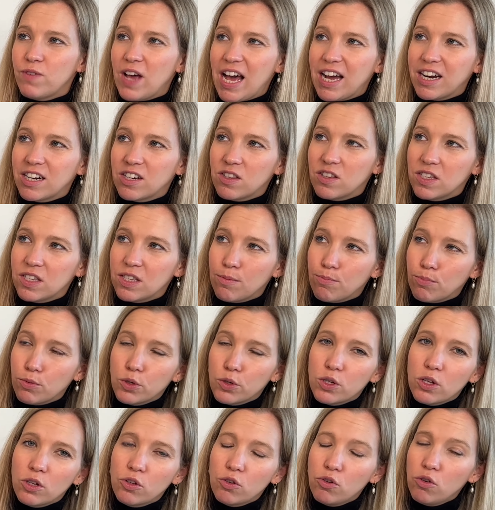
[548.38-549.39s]
fact the
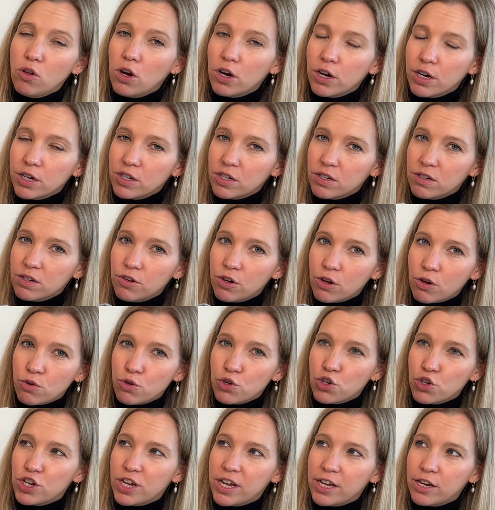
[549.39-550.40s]
zipper's a little hard to
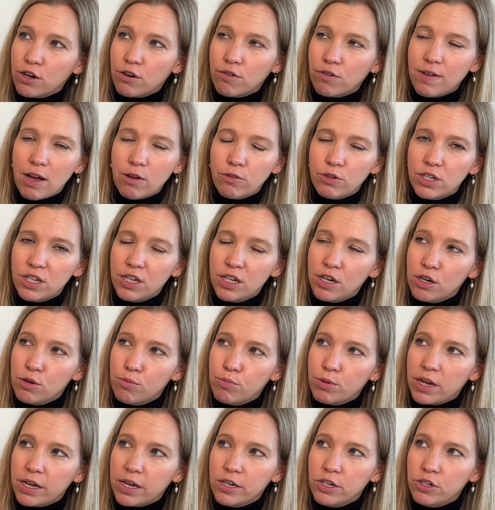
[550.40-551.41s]
negotiate around here,
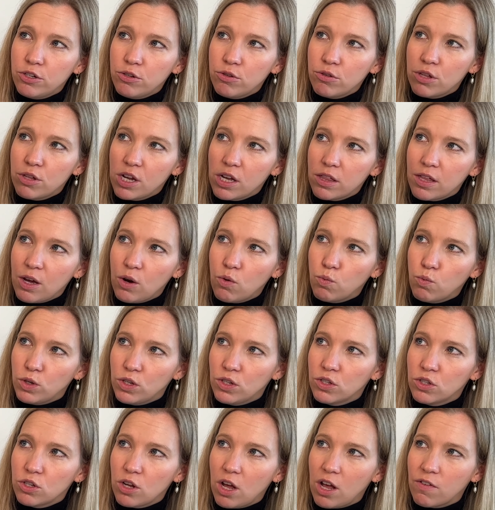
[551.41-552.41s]
but I do think that will
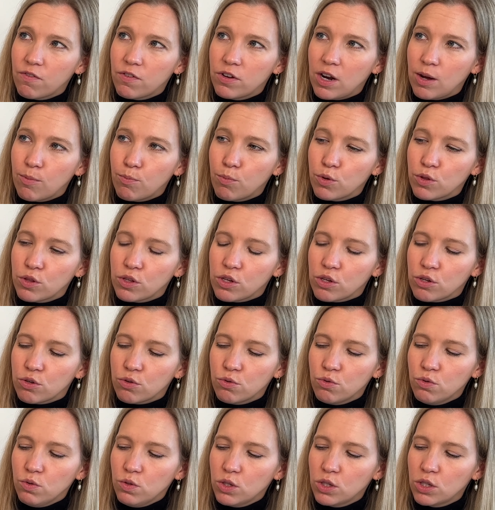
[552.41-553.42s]
soften up with
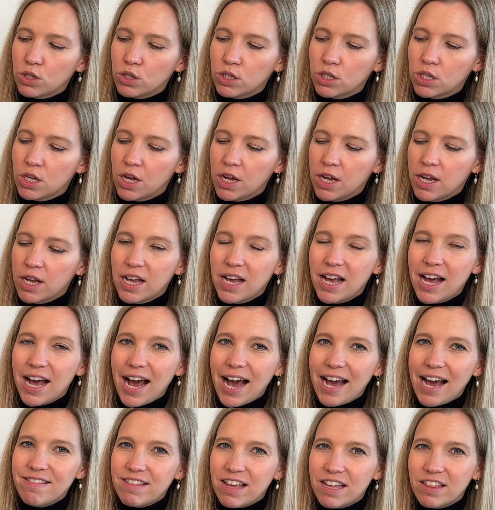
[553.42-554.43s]
use.
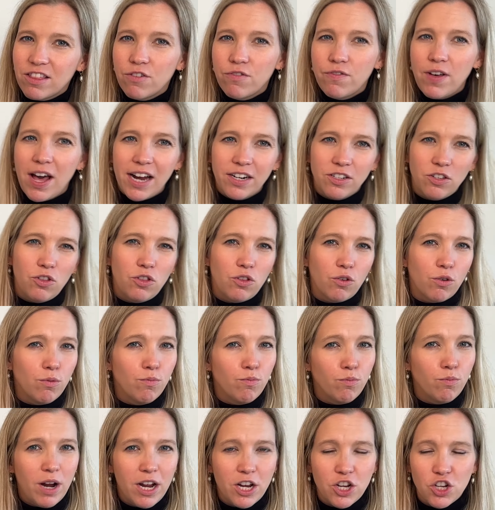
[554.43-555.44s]
And then the fact that the
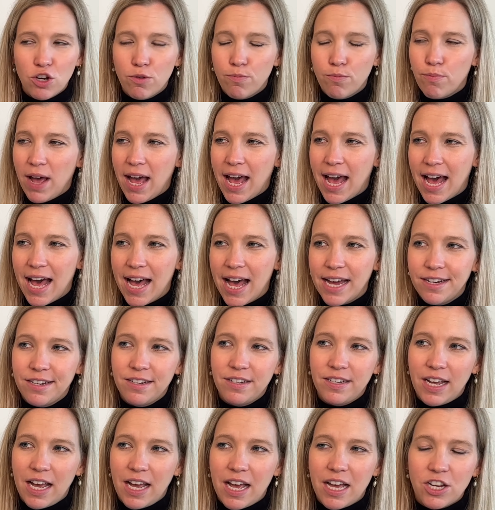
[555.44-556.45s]
compression pad
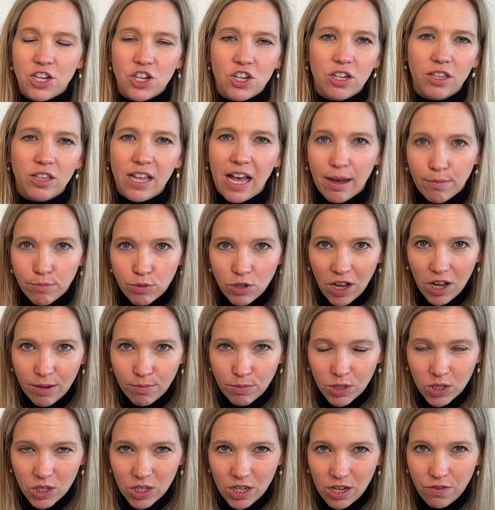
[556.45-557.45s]
/
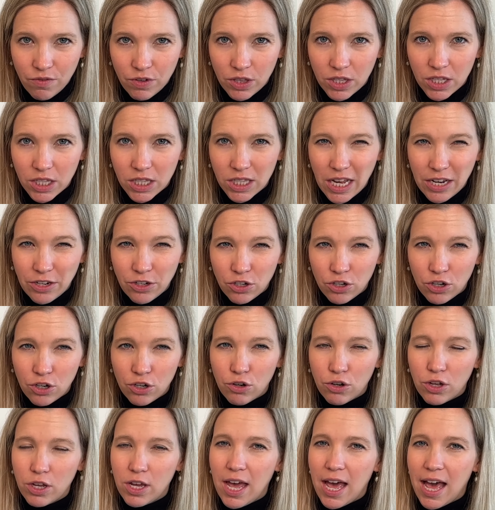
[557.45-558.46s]
laptop sleeve in the
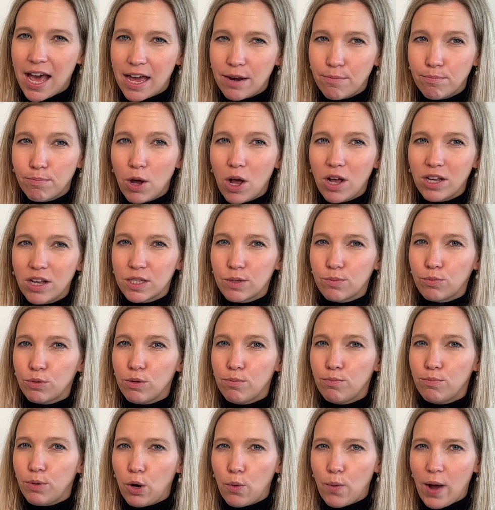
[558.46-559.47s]
center can possibly
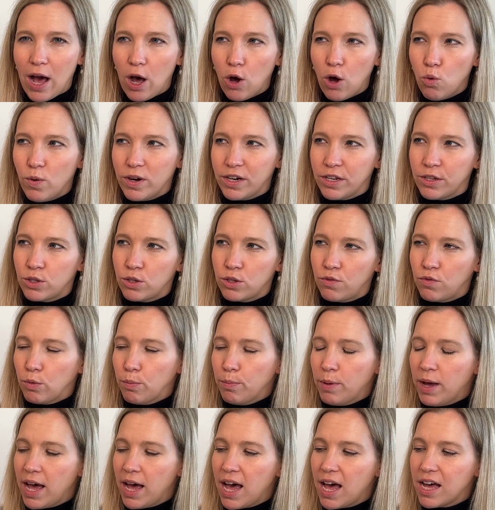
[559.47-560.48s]
bow out when it's
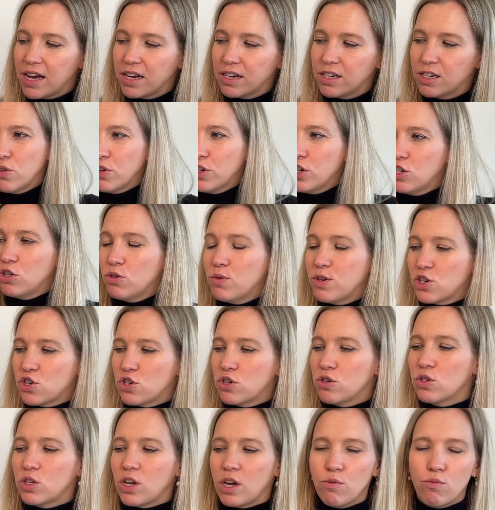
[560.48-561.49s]
overpacked. The only 2
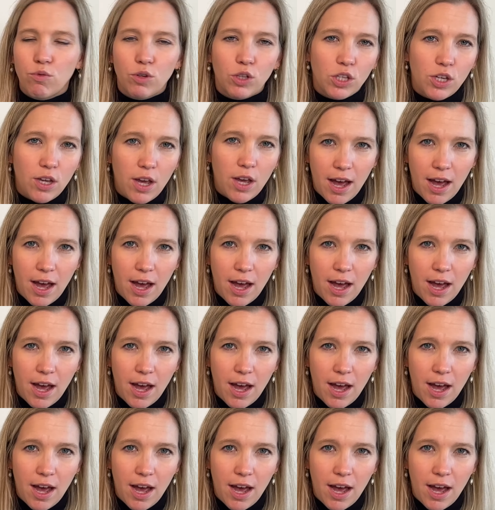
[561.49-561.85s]
issues I really